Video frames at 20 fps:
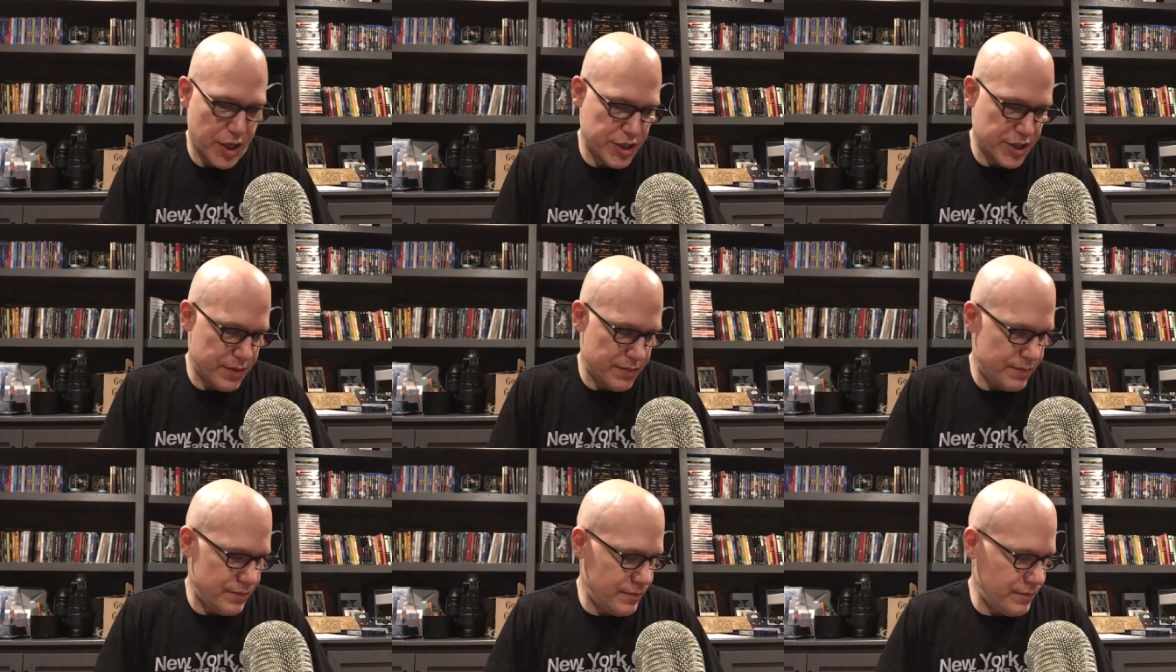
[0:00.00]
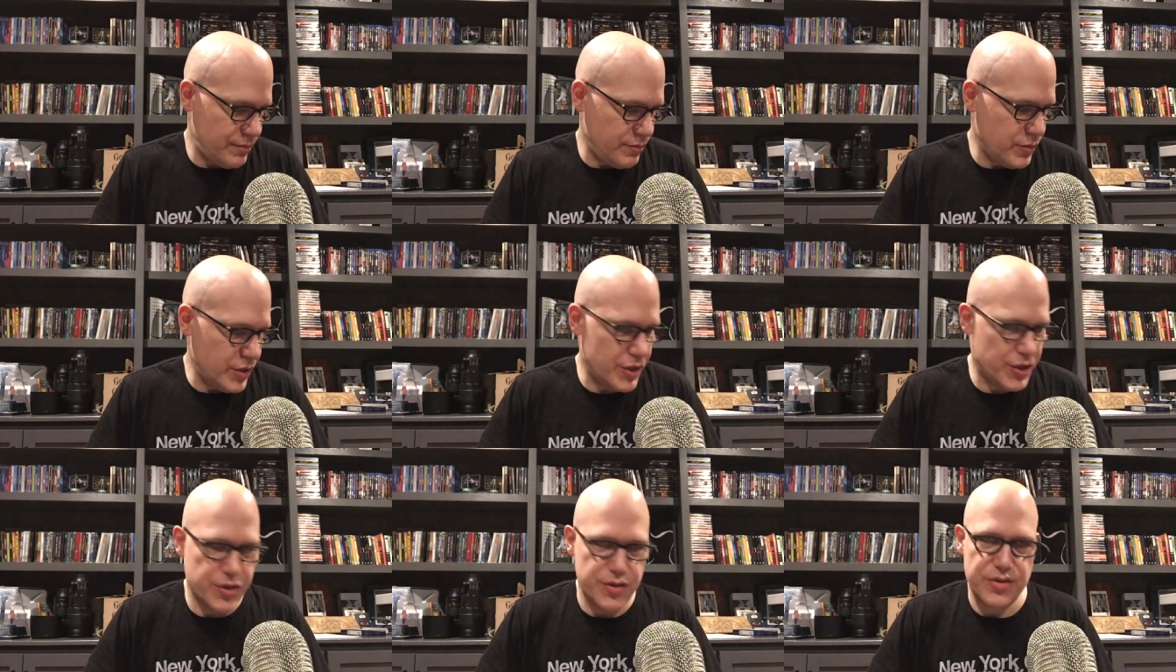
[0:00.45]
it,
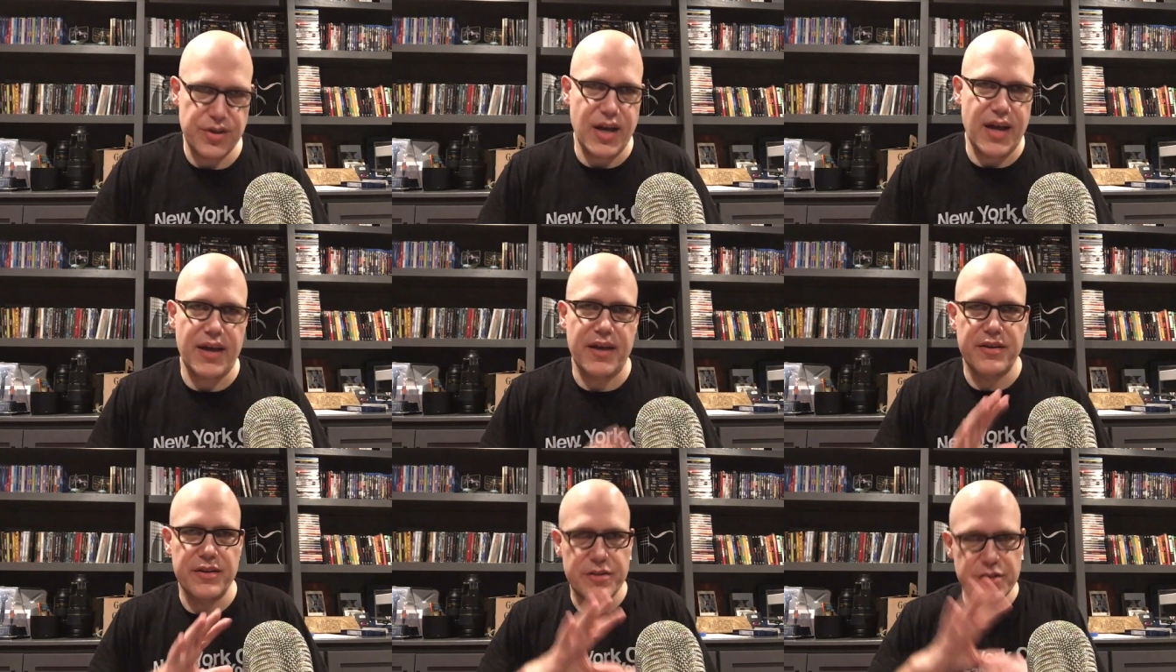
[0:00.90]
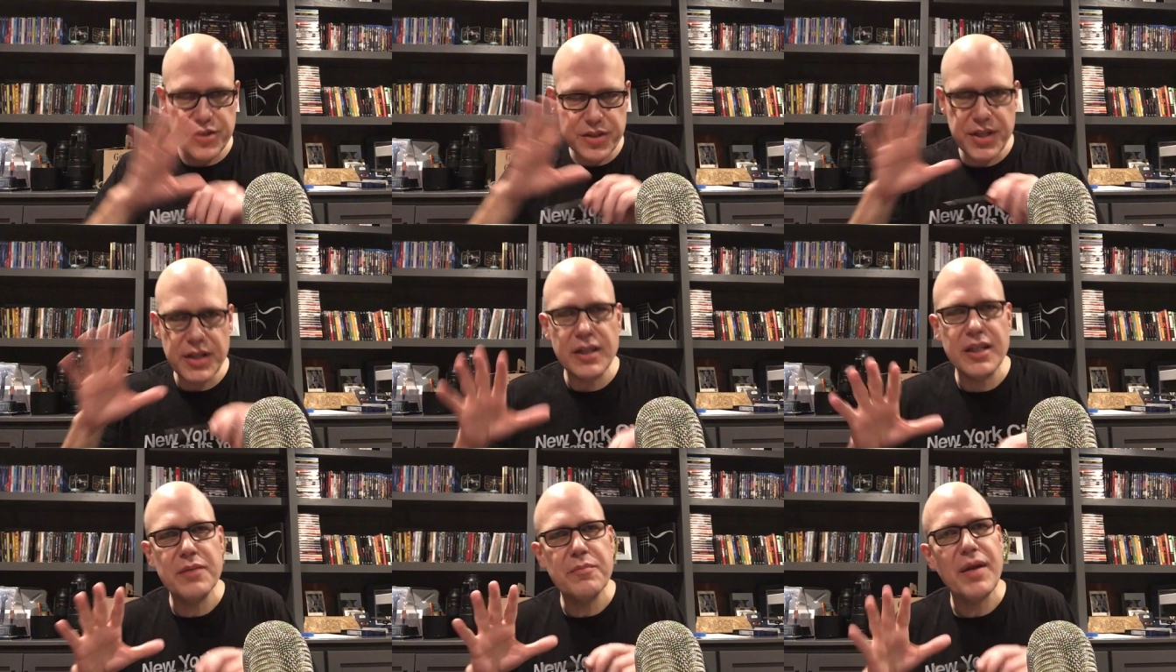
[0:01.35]
which
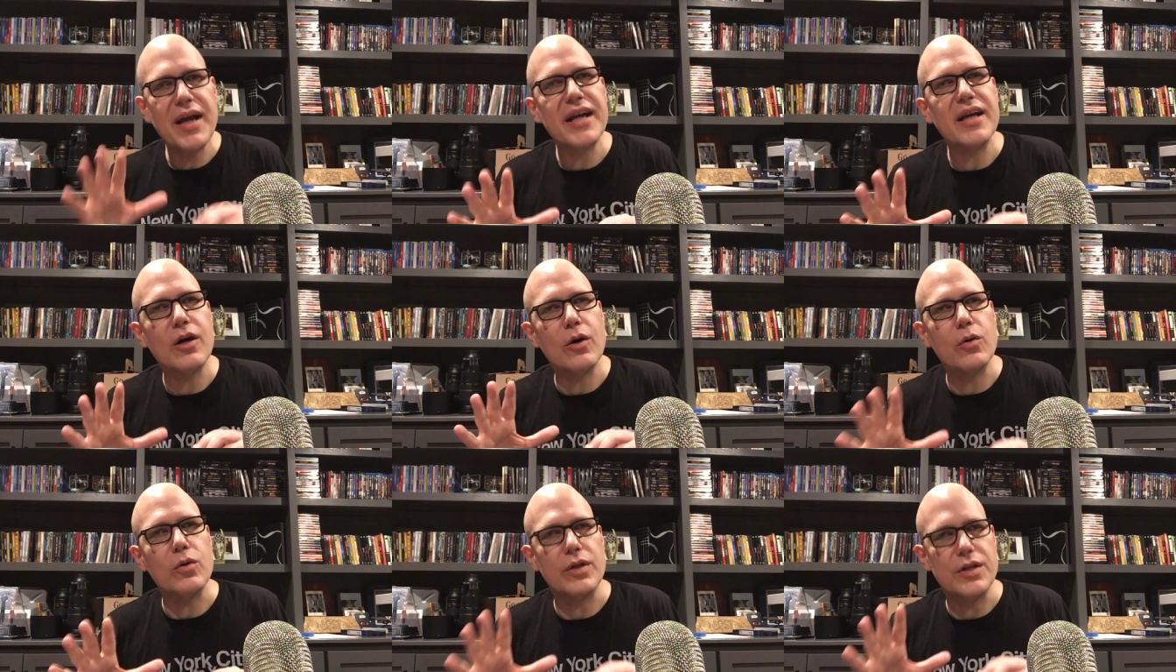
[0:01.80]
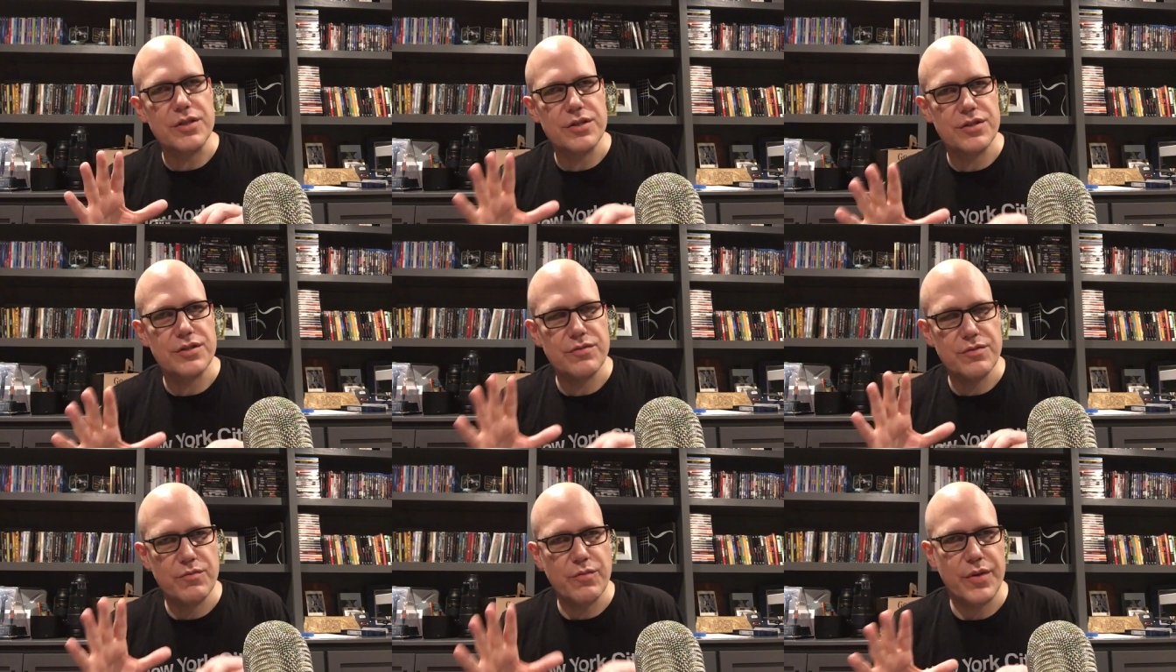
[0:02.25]
still in my goal
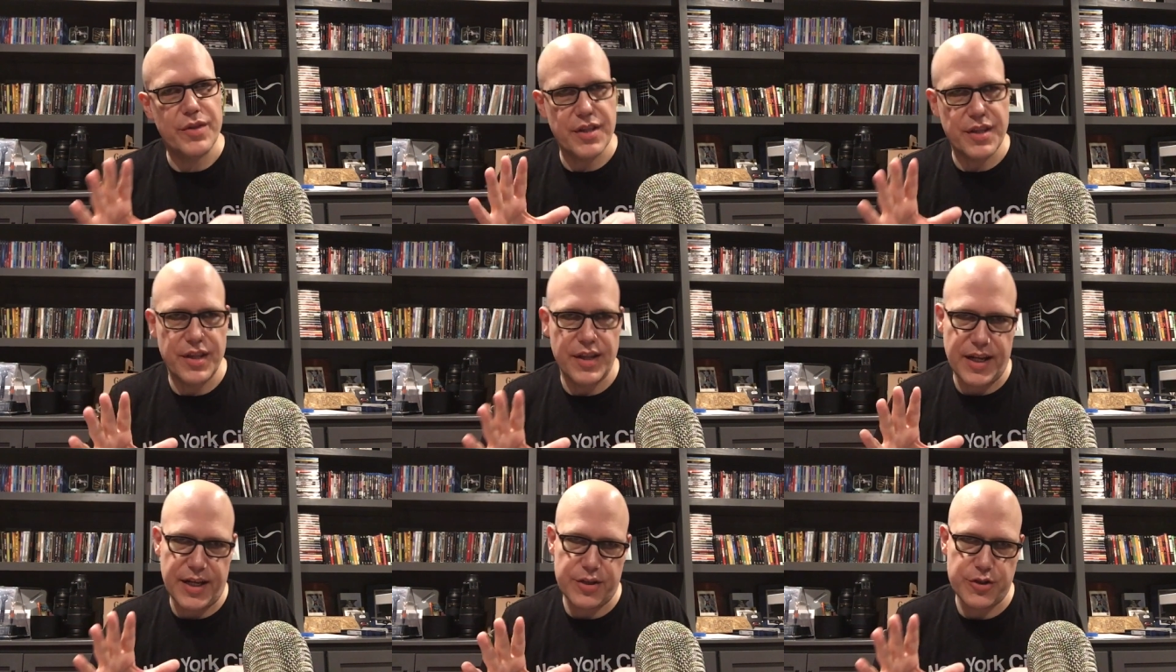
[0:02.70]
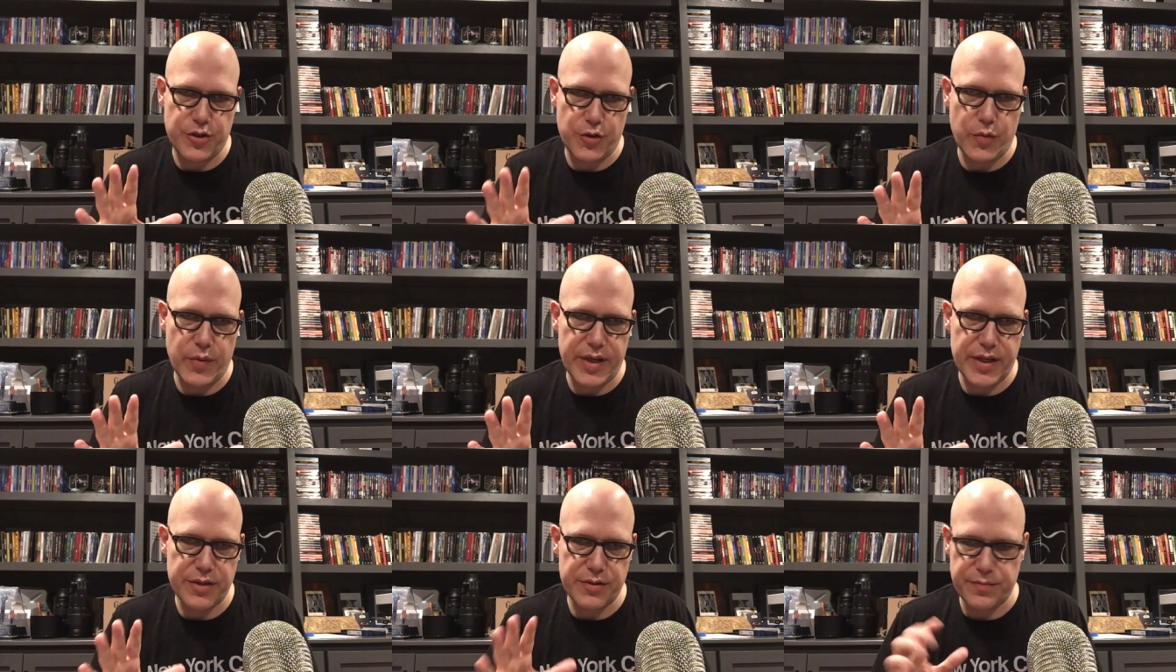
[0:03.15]
is within the next two
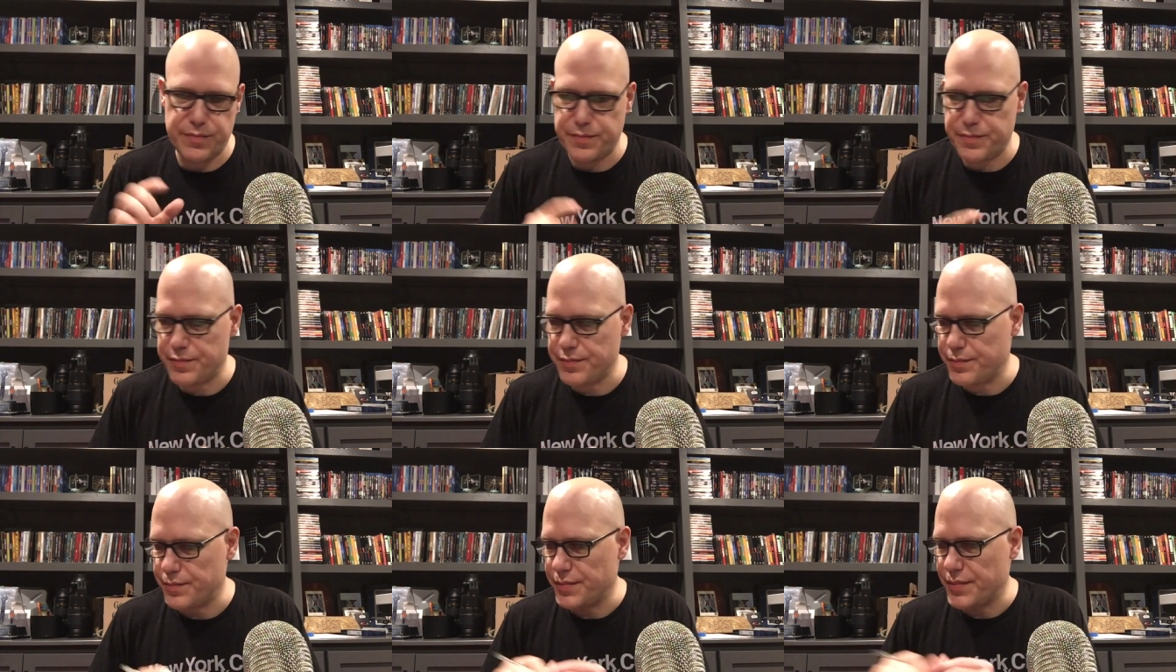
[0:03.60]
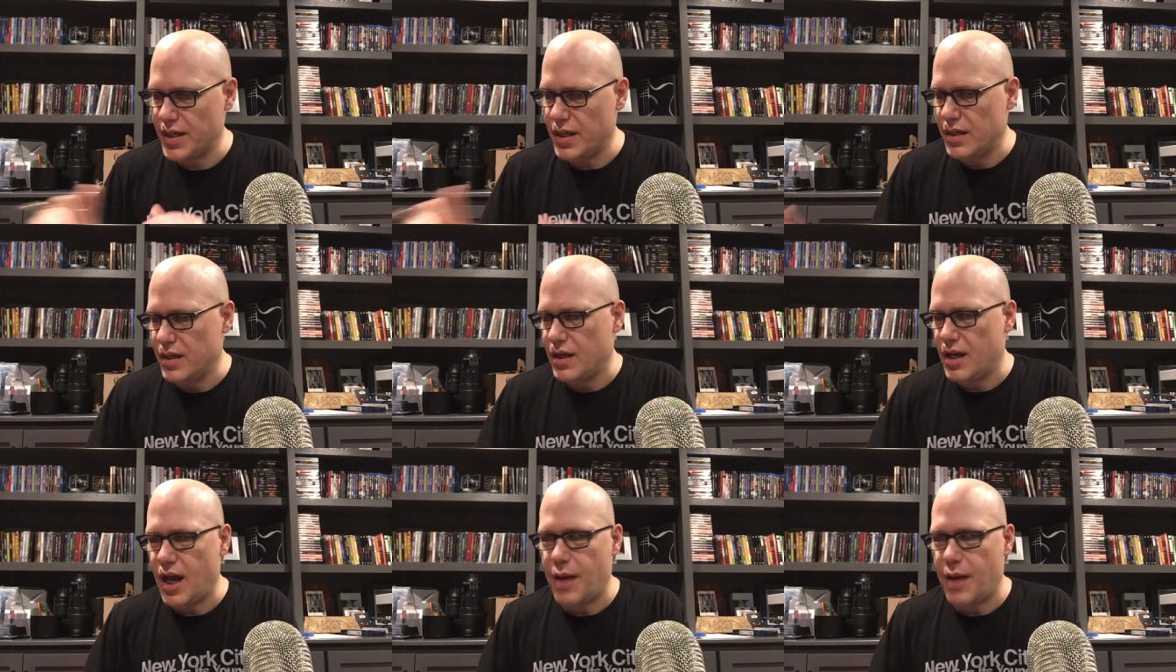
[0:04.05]
weeks. I'm